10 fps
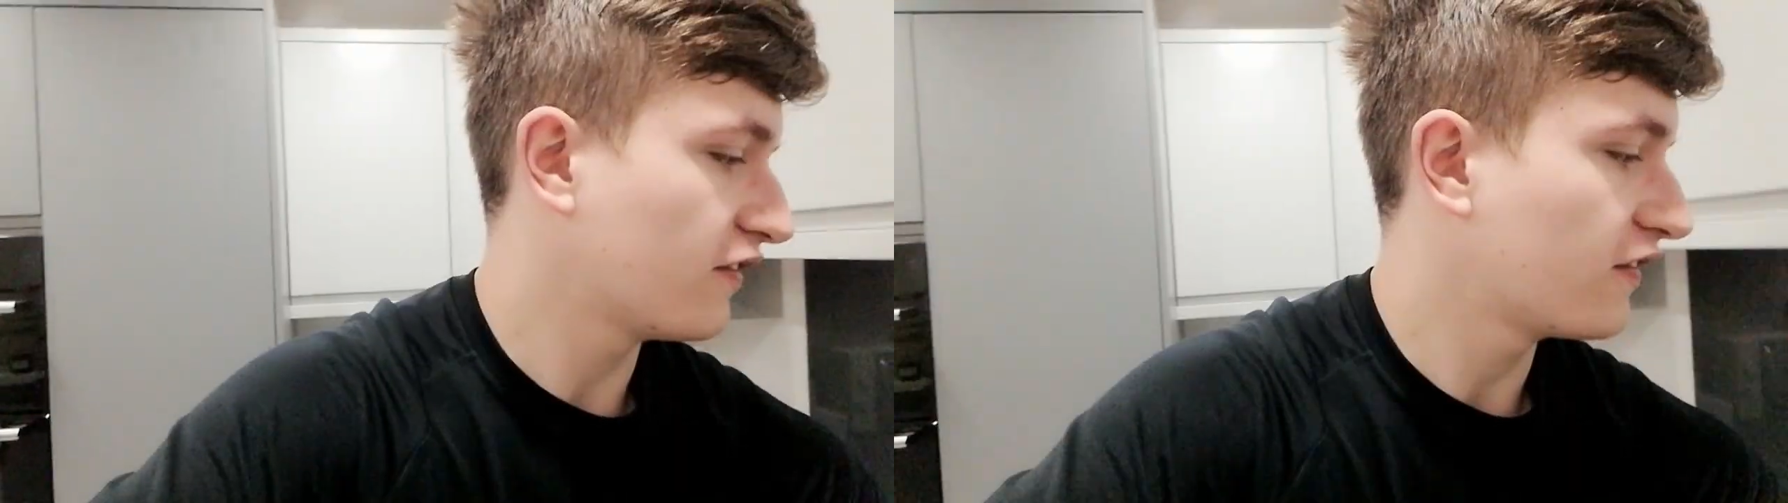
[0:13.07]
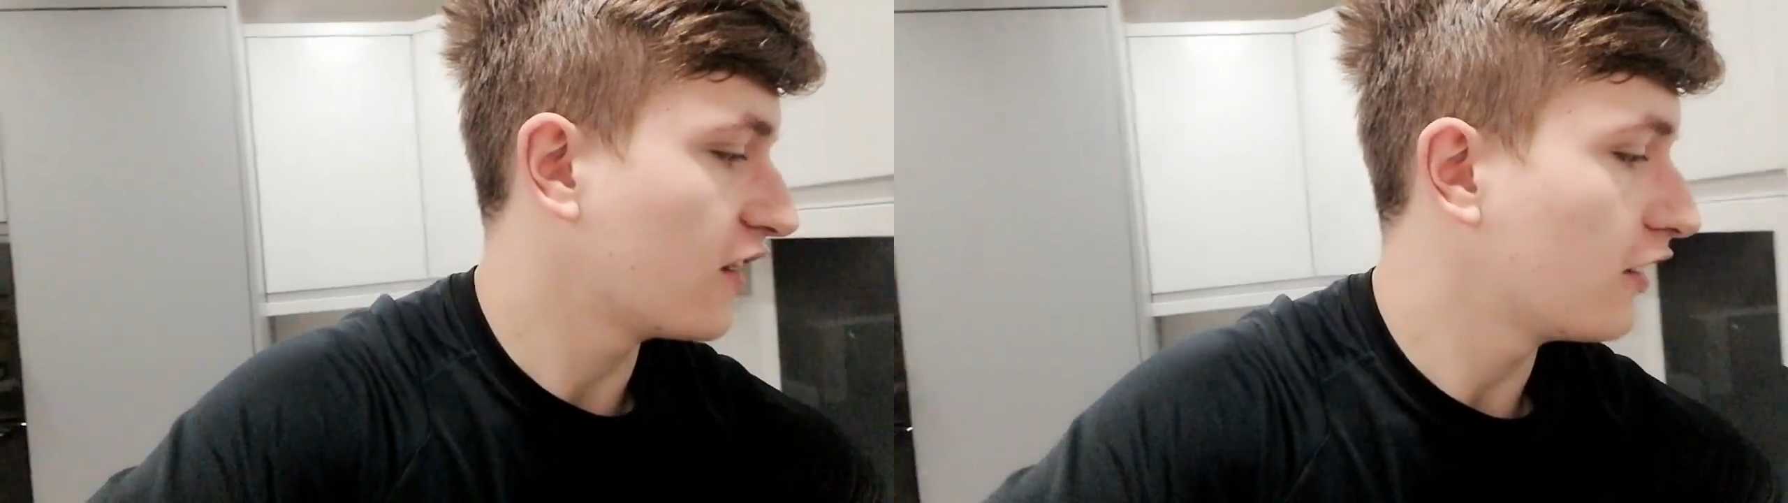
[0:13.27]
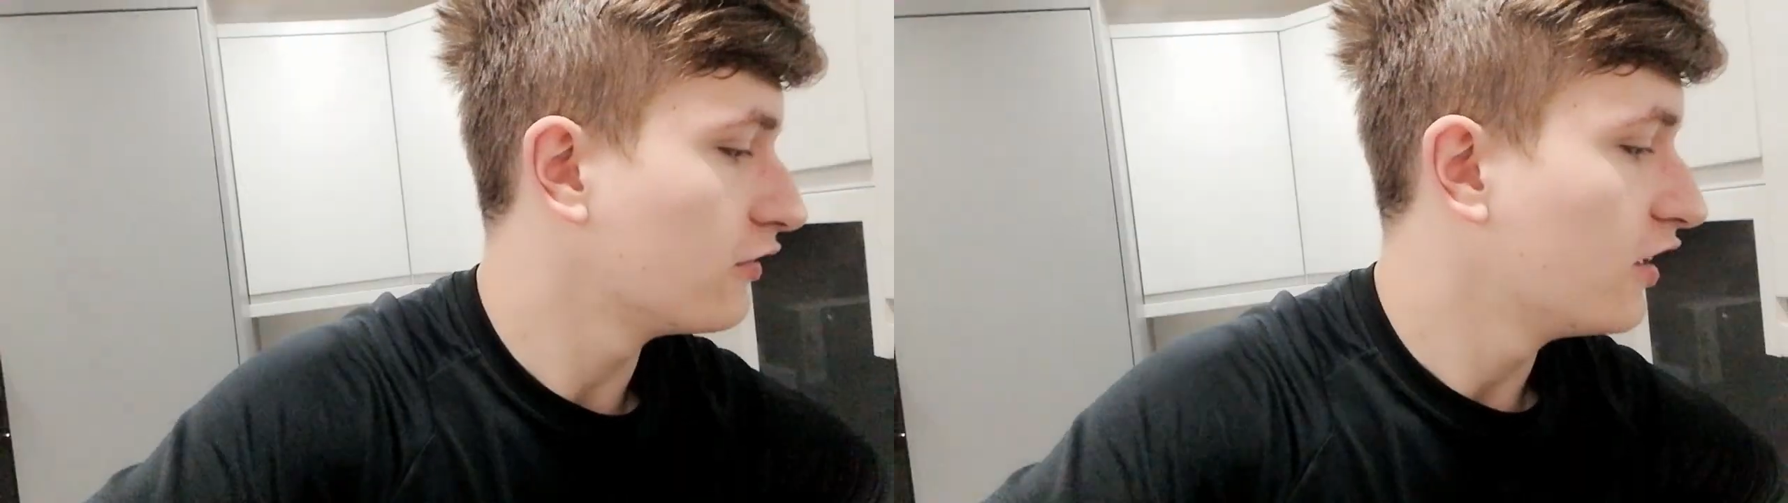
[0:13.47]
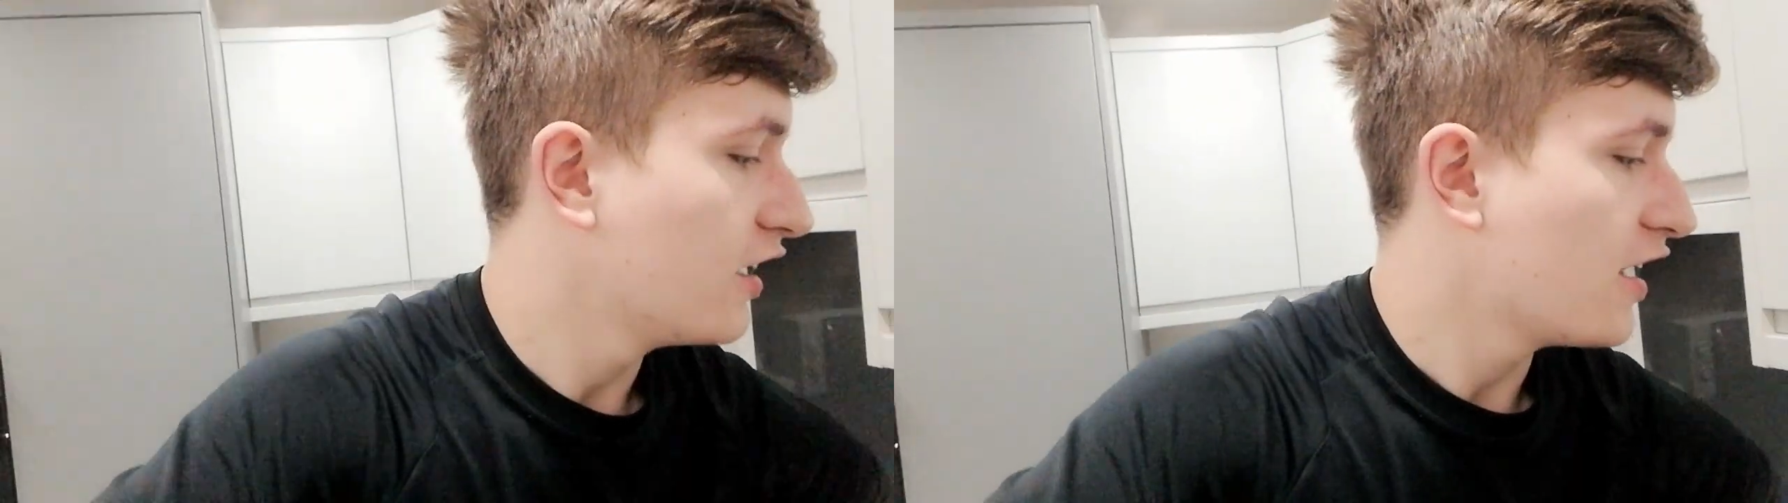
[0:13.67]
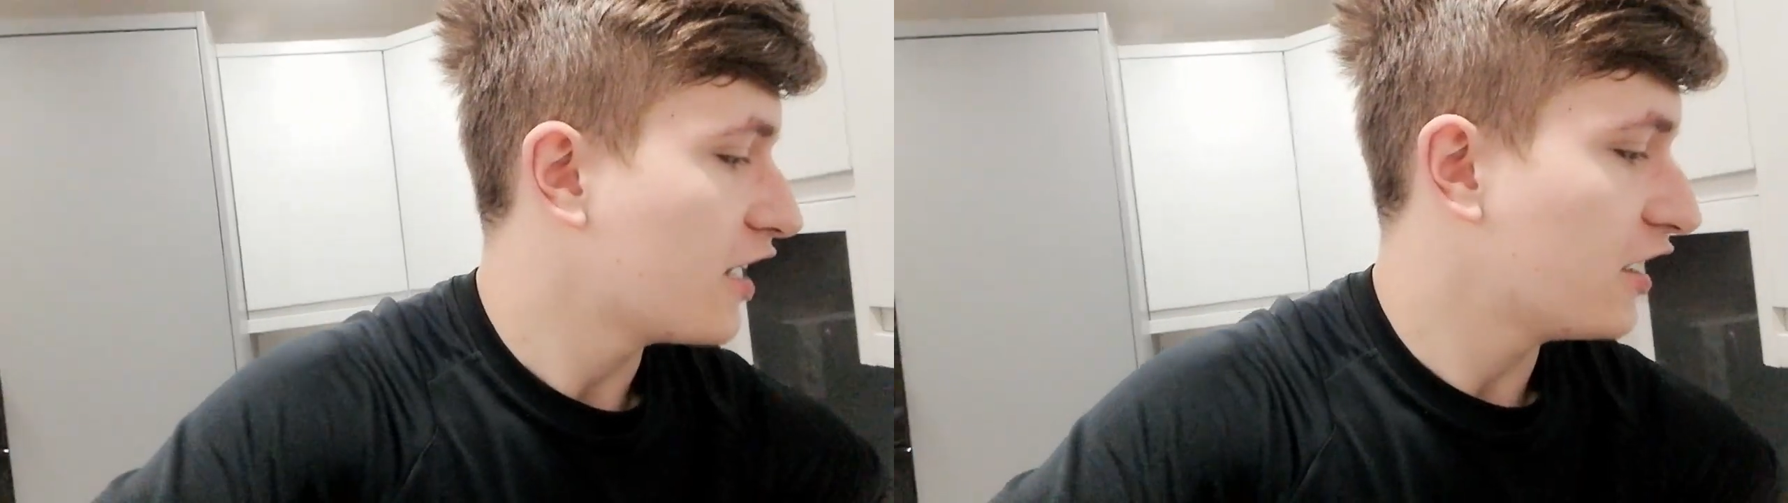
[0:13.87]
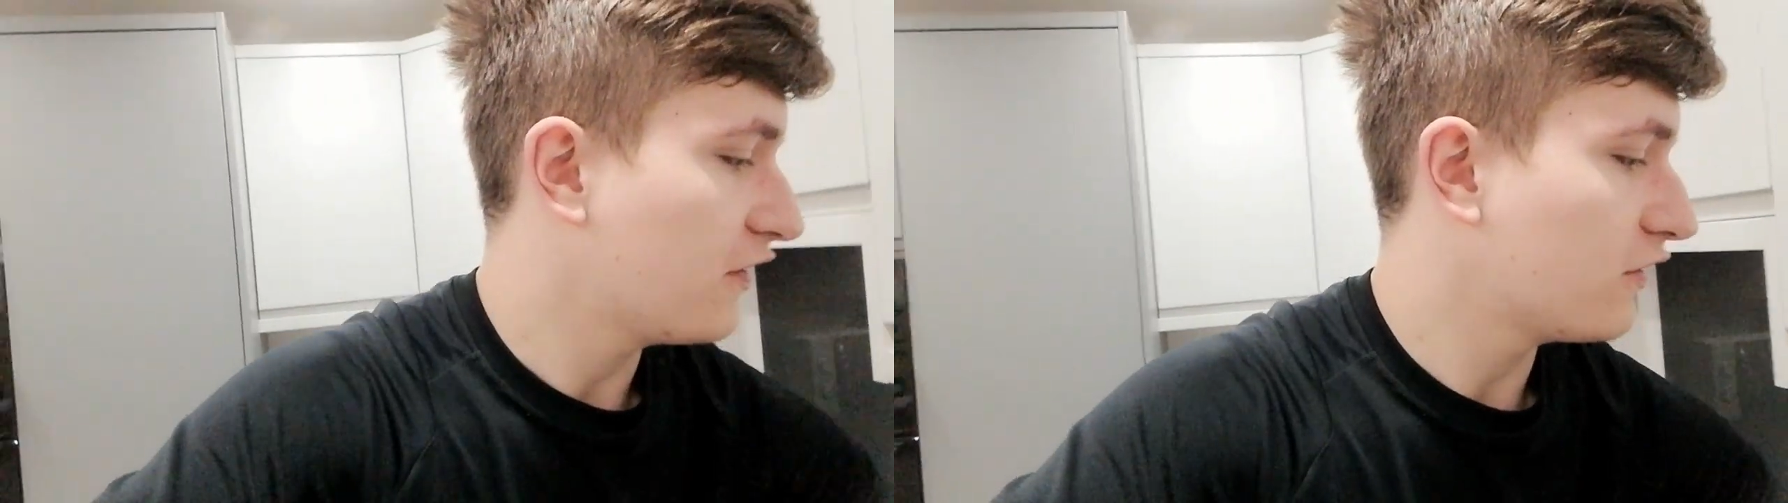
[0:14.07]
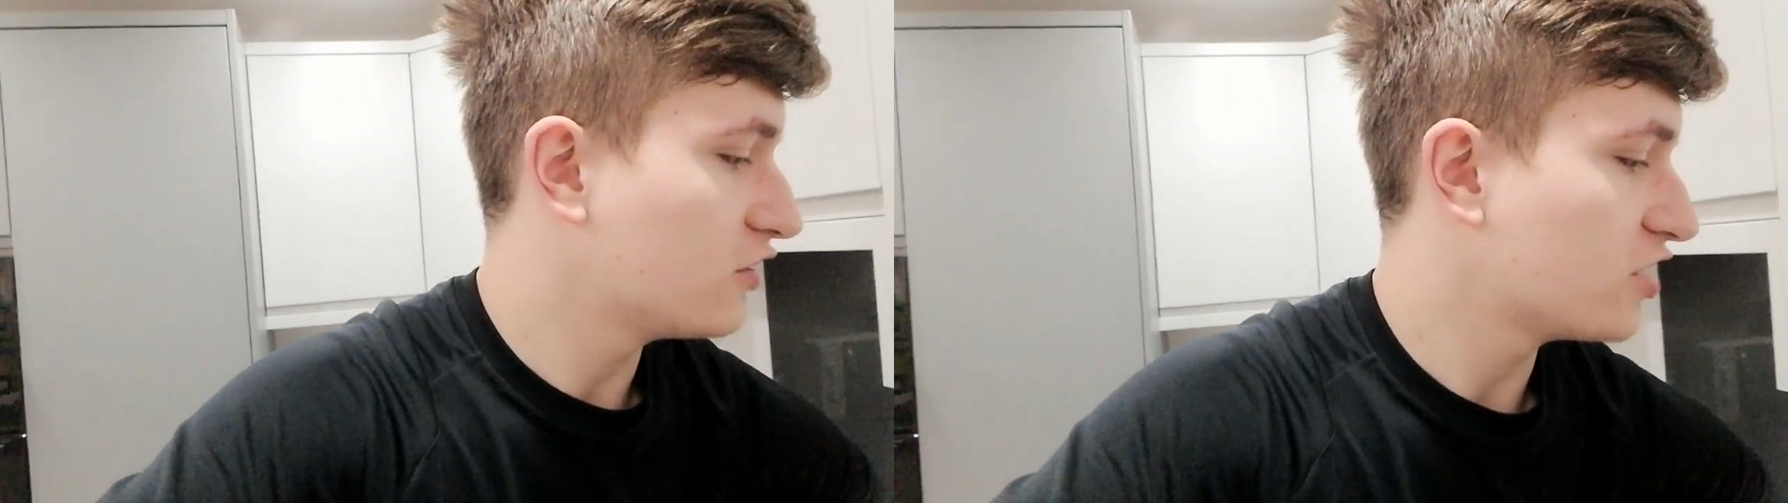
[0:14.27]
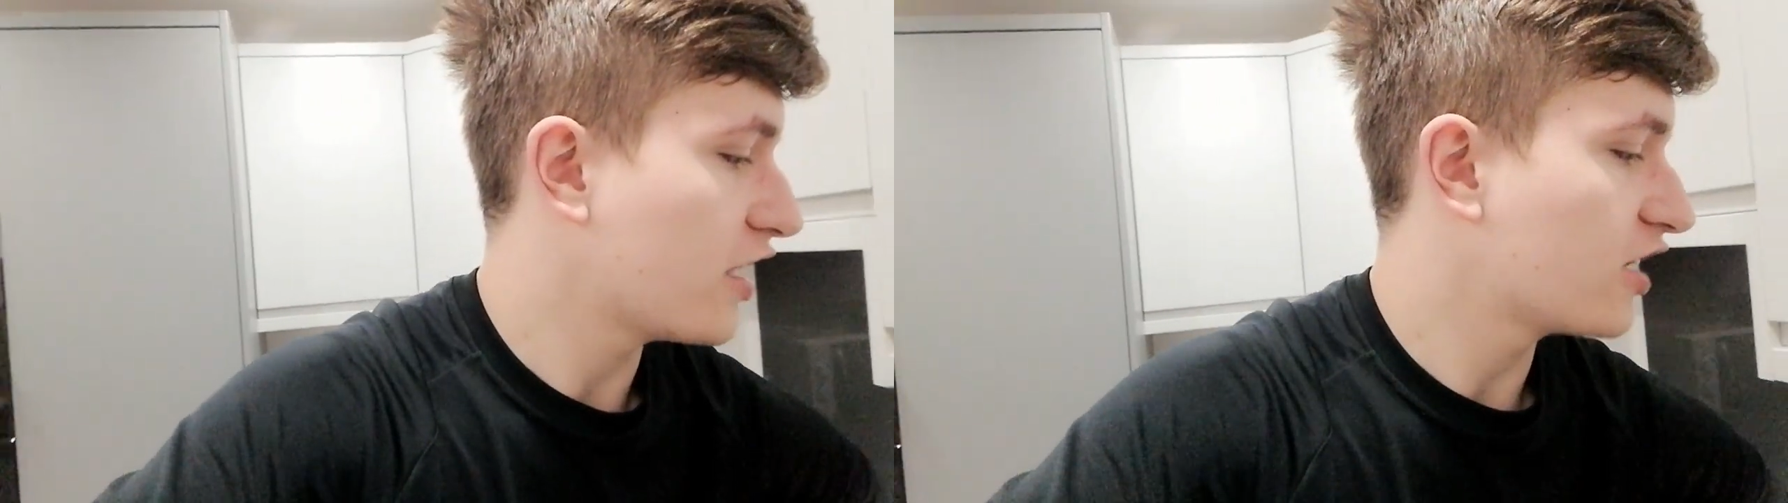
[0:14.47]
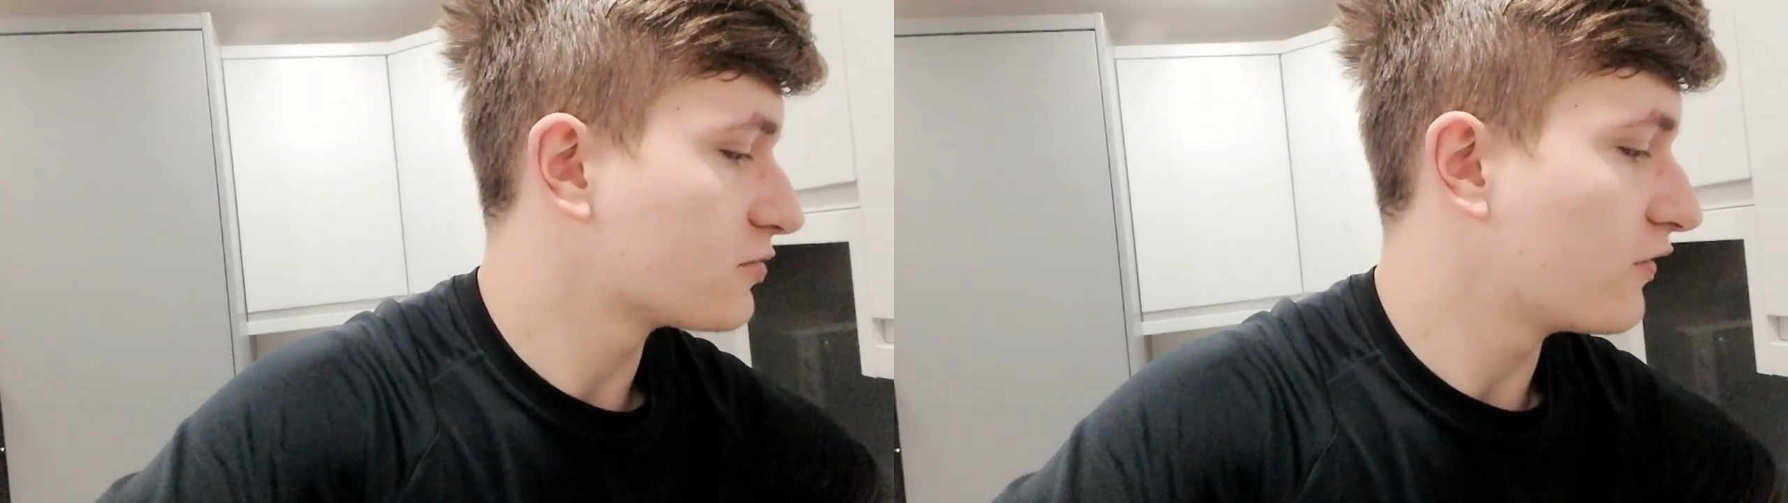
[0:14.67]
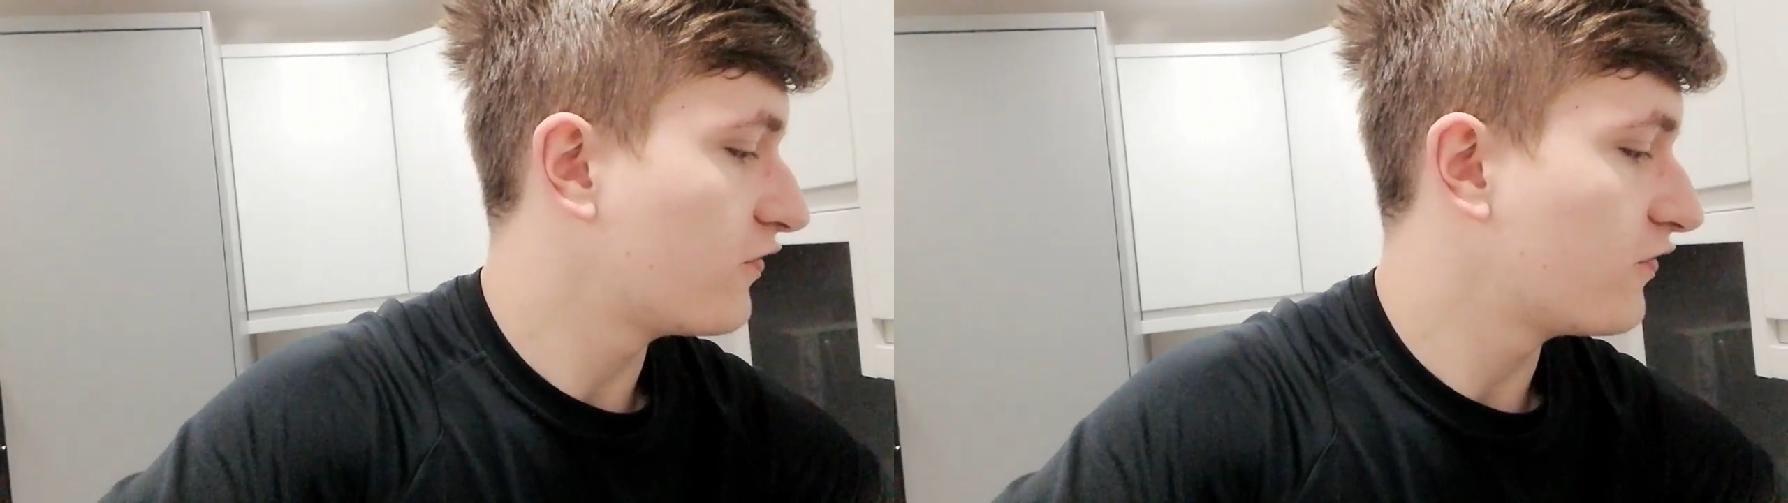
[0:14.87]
so I need to charge my